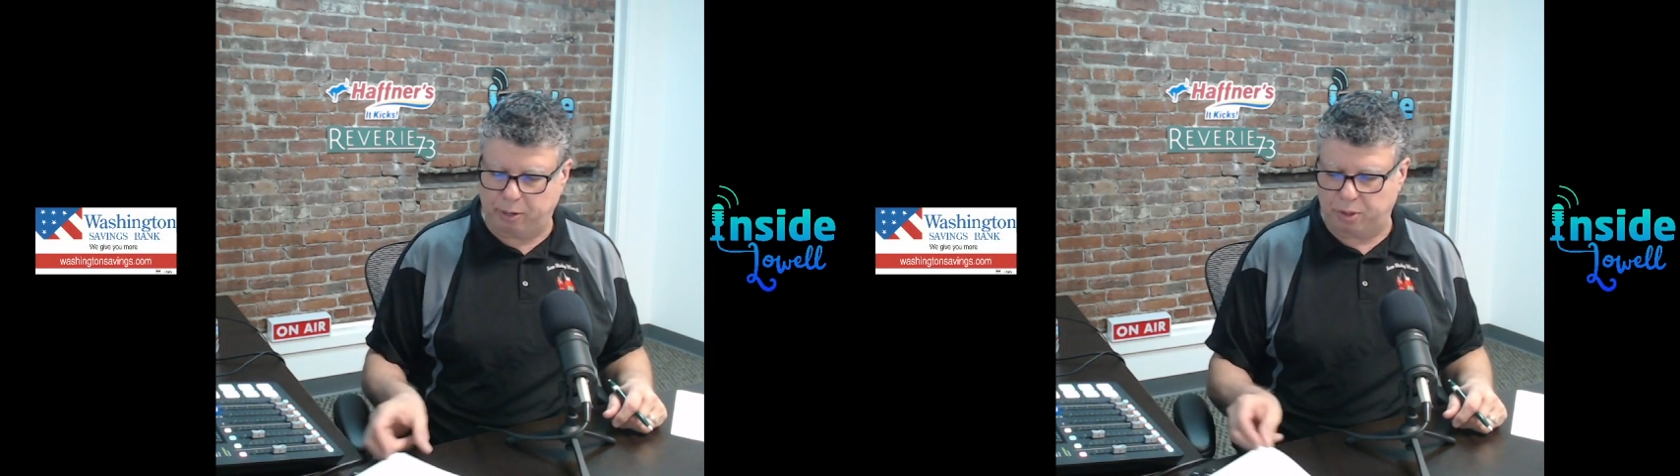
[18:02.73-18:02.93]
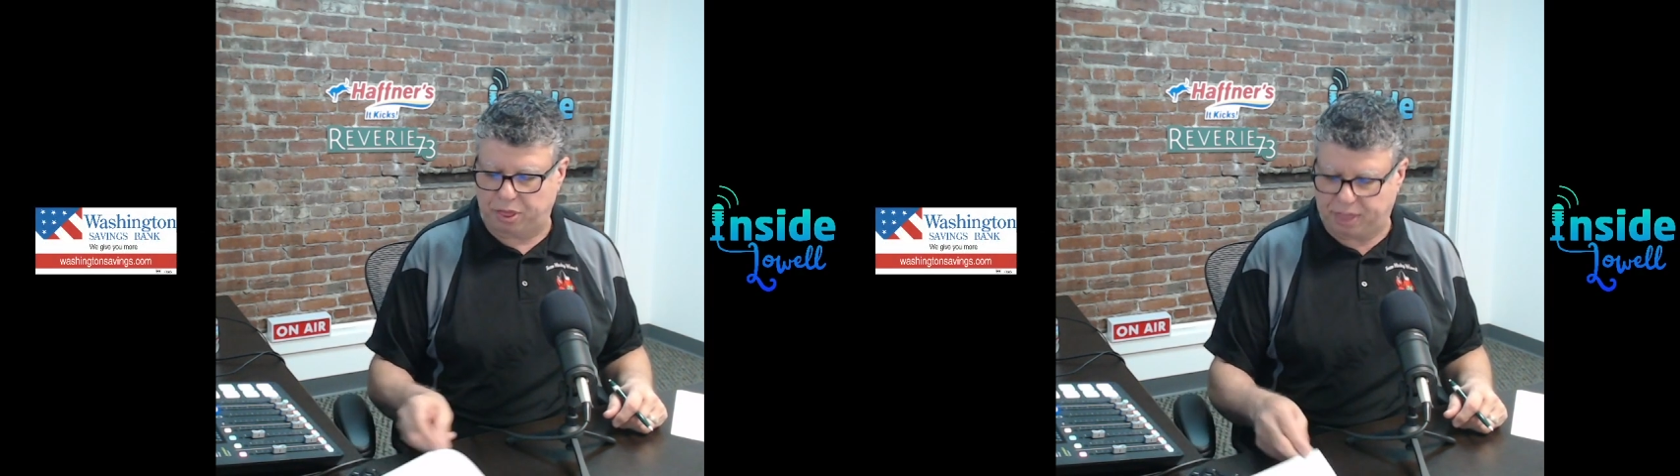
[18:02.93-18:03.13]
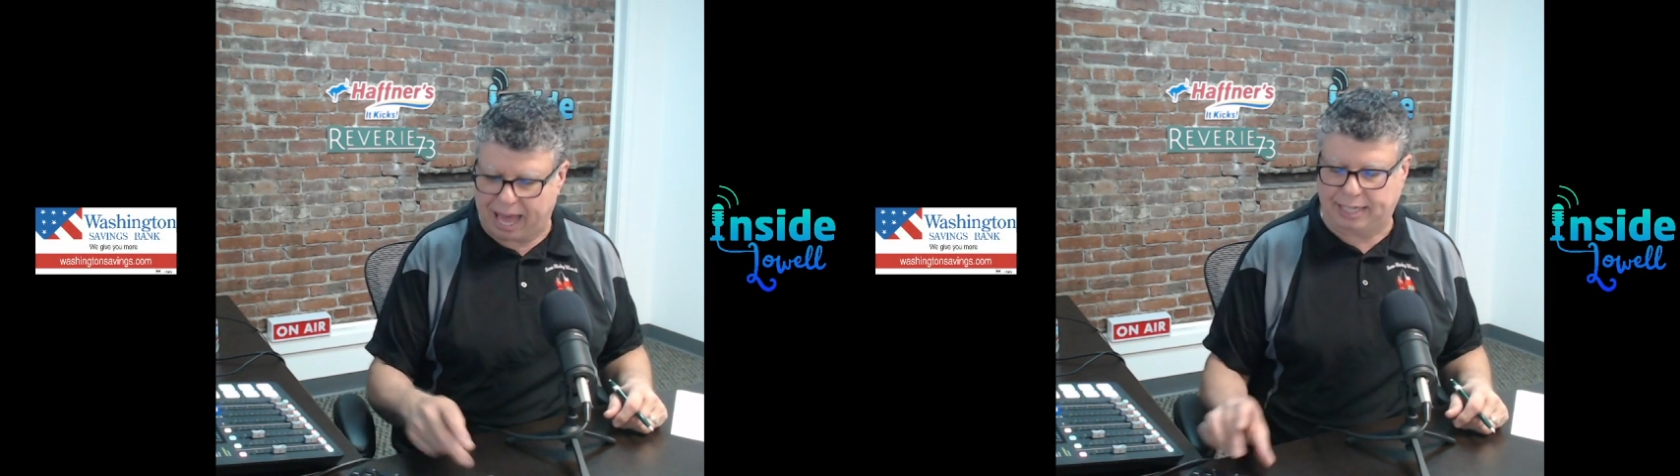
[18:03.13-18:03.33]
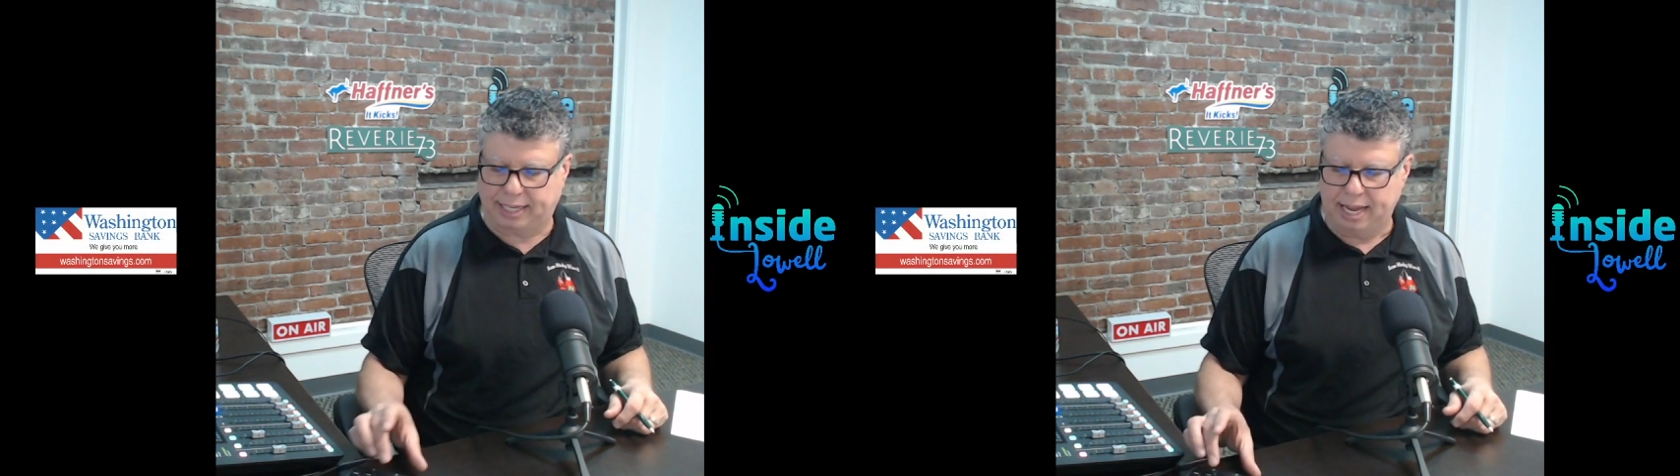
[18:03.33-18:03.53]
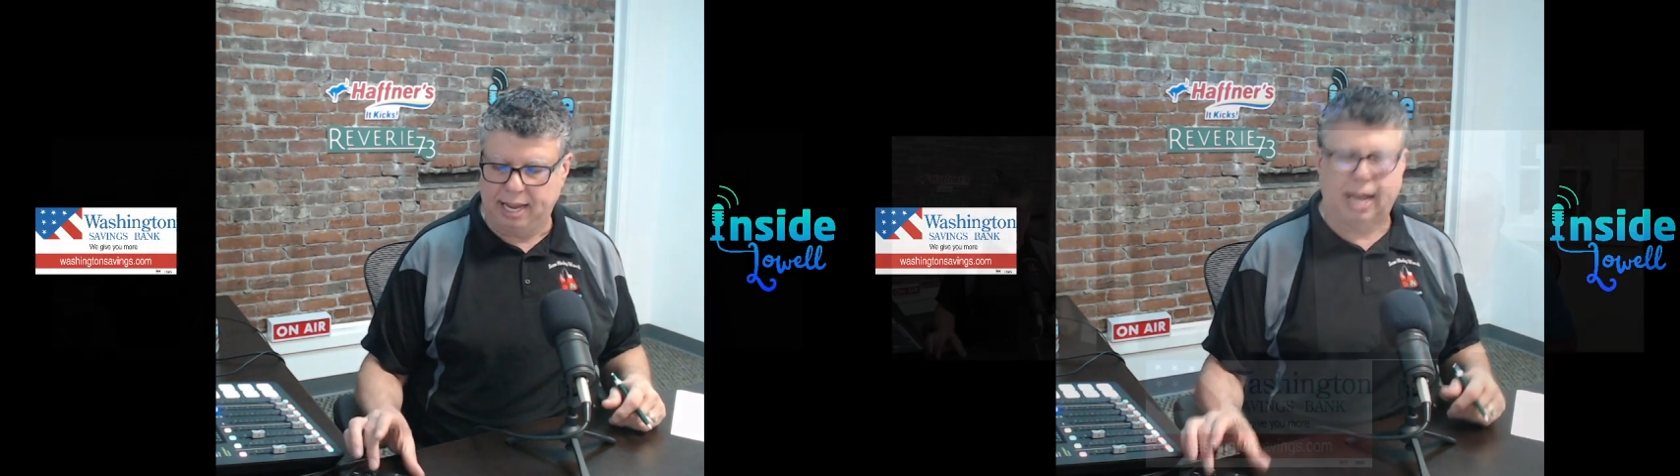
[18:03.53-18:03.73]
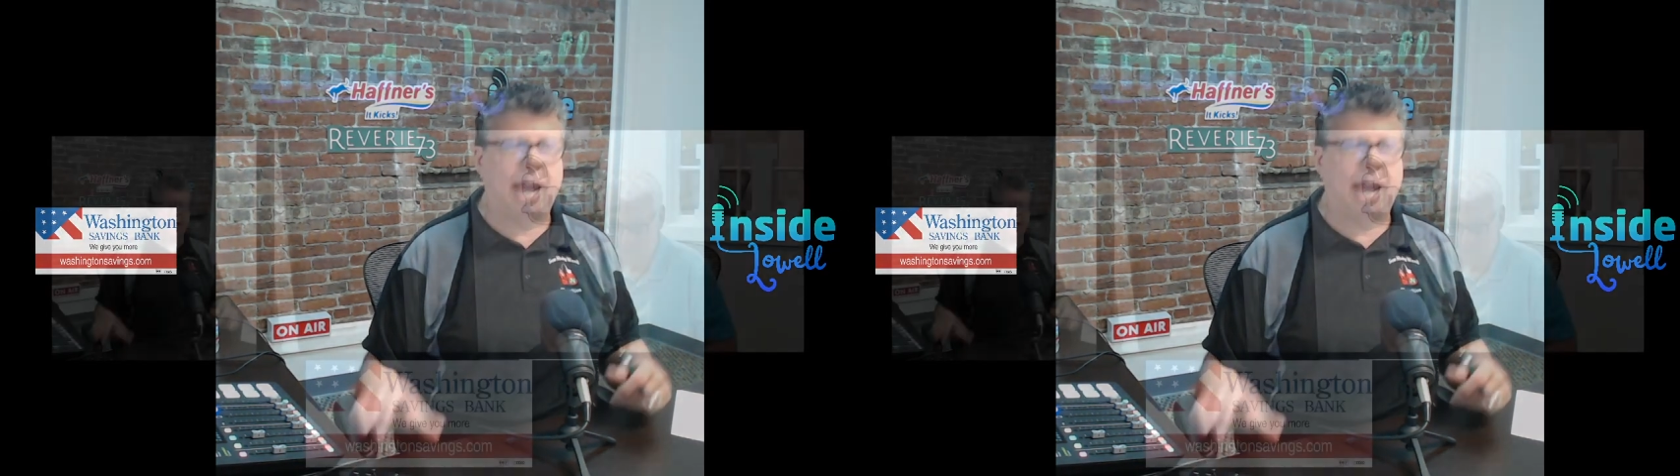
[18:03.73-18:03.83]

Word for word: And with that, I